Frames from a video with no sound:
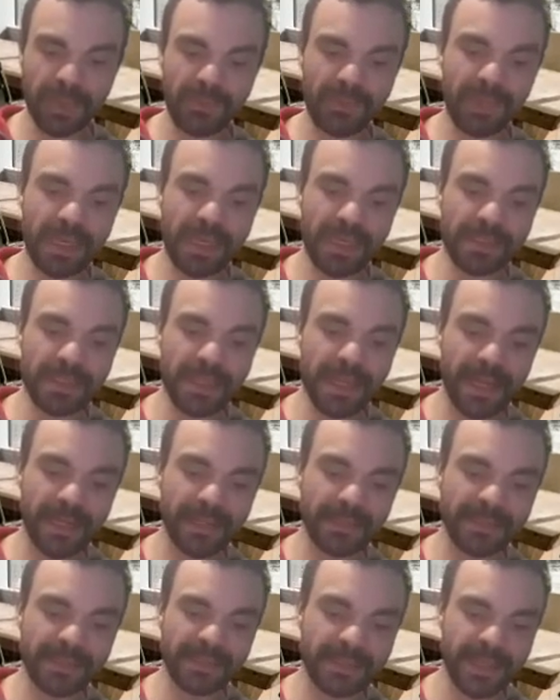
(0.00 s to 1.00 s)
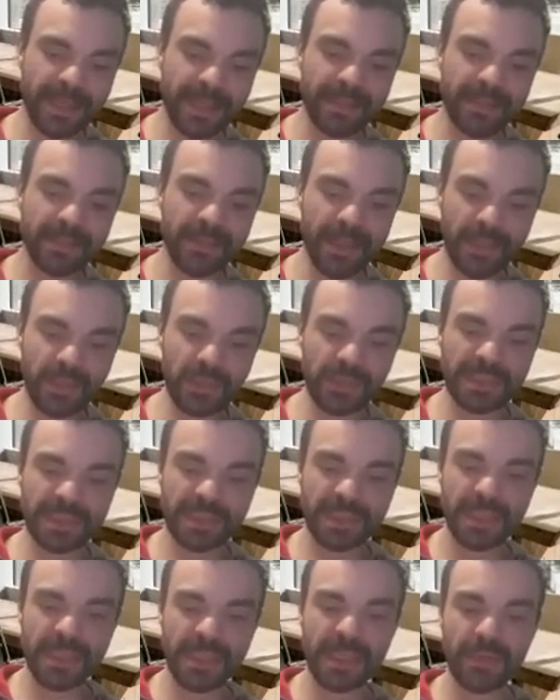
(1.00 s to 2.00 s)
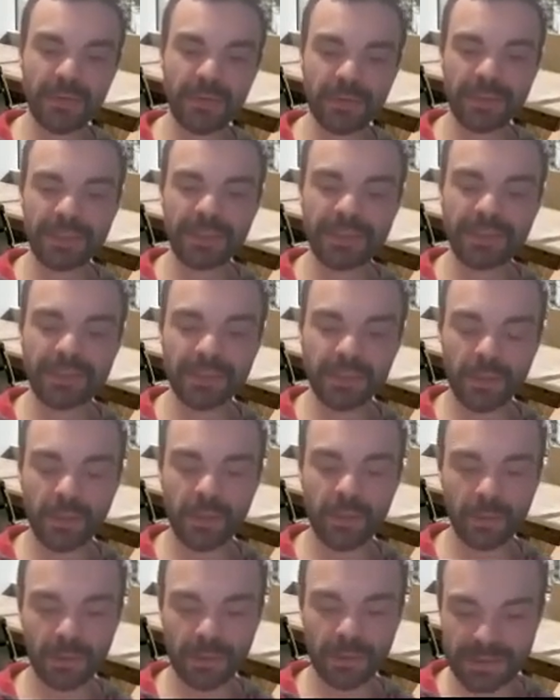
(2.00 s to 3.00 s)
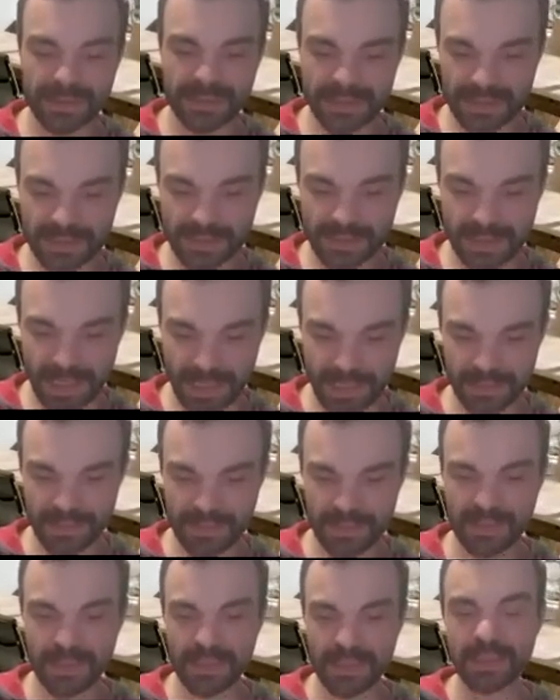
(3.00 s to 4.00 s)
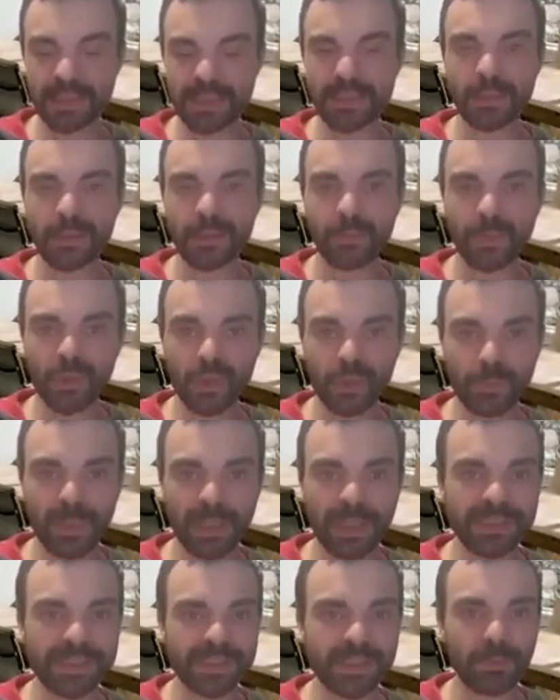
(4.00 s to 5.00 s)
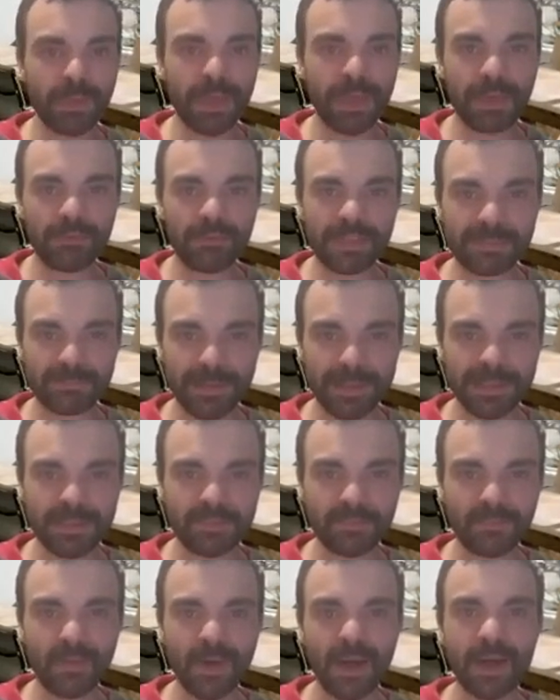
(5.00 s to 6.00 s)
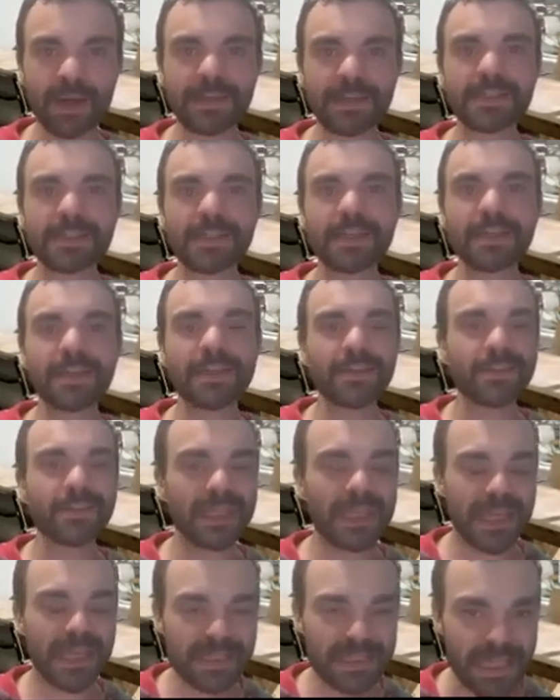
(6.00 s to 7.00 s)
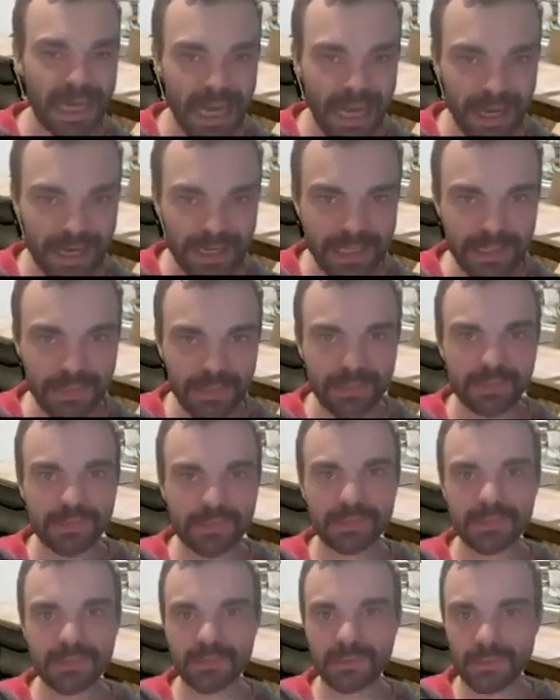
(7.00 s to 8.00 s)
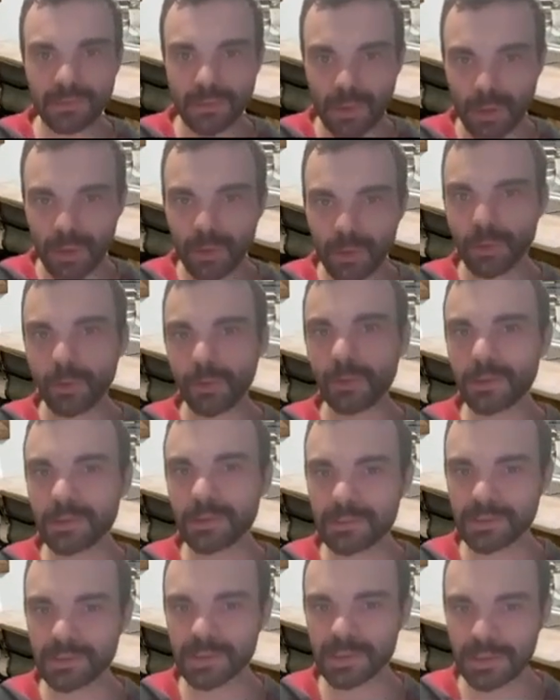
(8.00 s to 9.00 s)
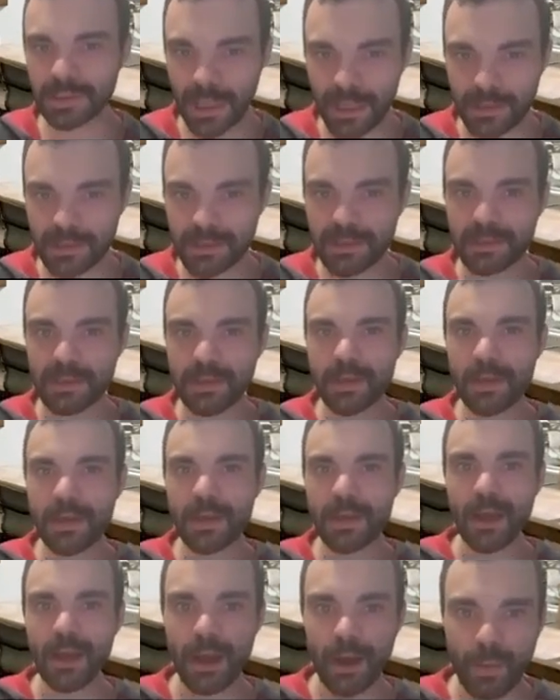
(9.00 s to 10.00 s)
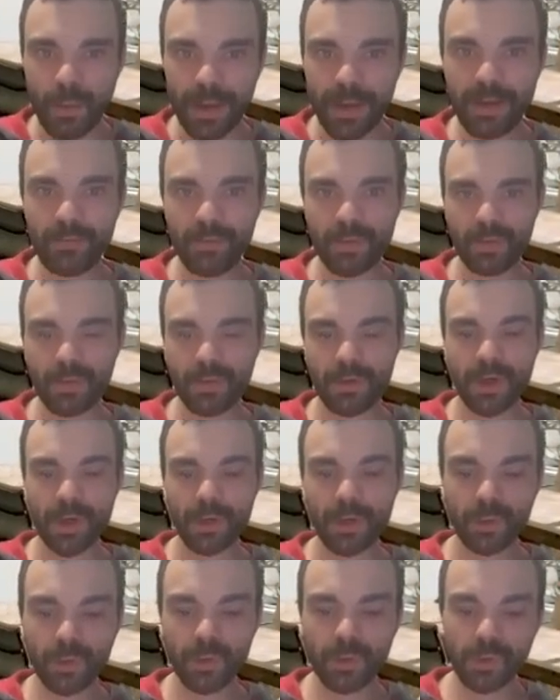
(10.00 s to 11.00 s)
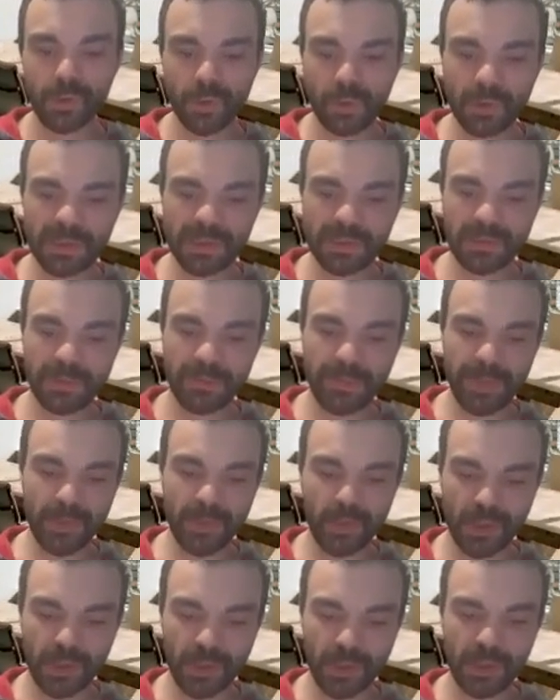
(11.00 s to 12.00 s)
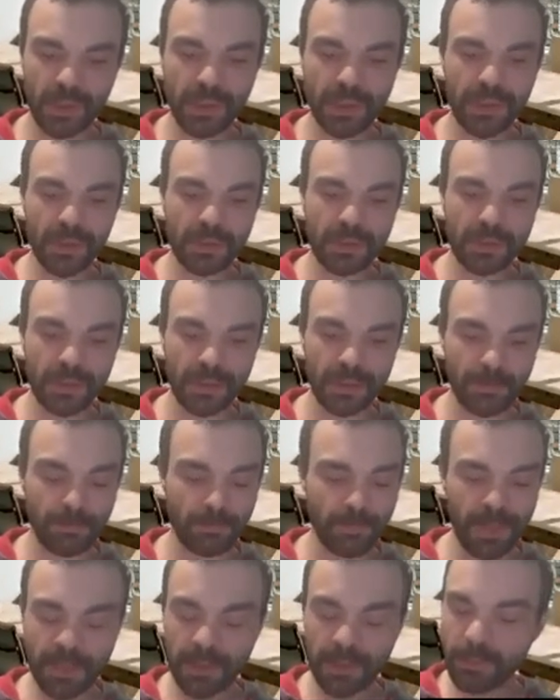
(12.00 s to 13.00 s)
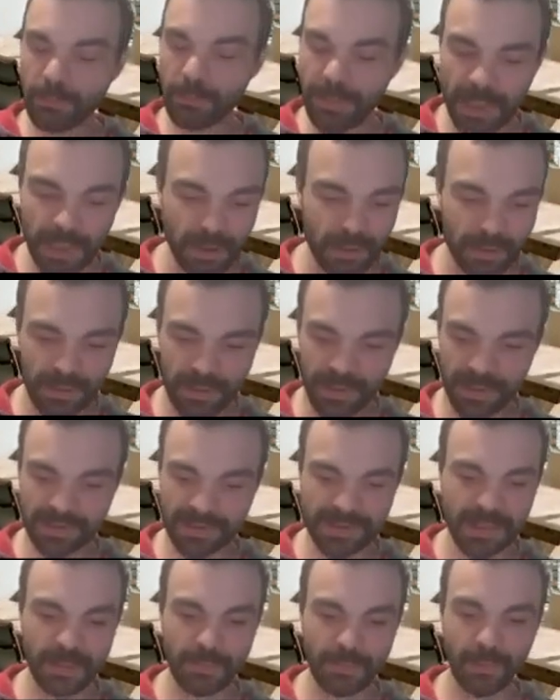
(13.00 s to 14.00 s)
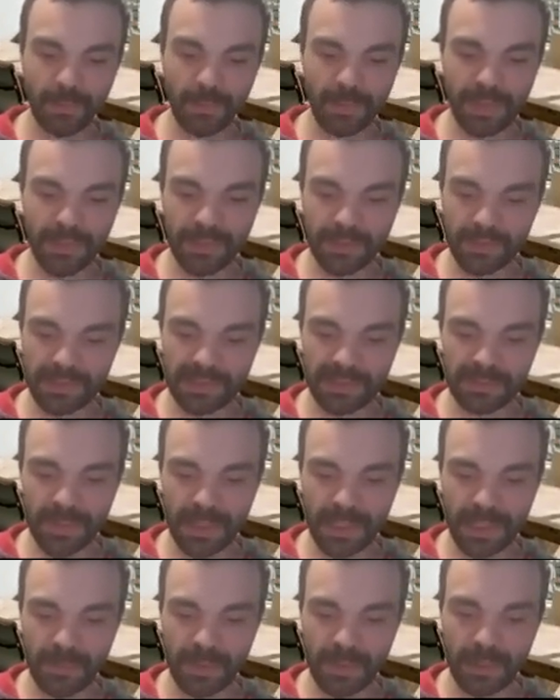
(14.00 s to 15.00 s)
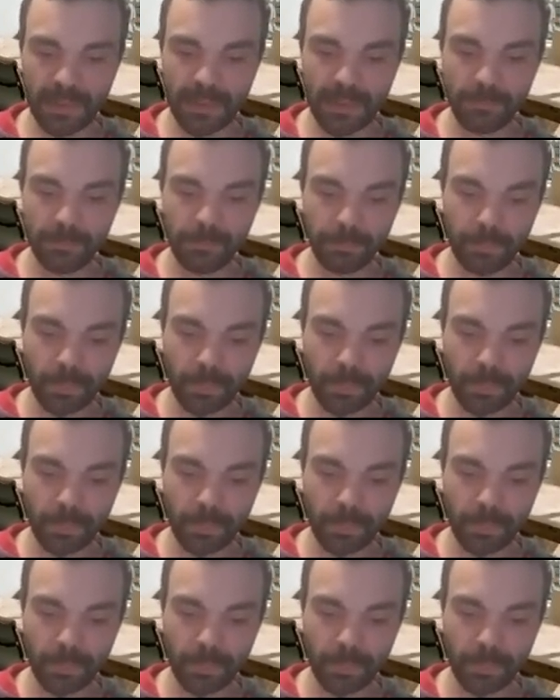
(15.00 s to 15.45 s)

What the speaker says: the entire state that you see here is a goal state, which means that we have specified the entire goal state. However, you could also imagine in a bigger example that there's maybe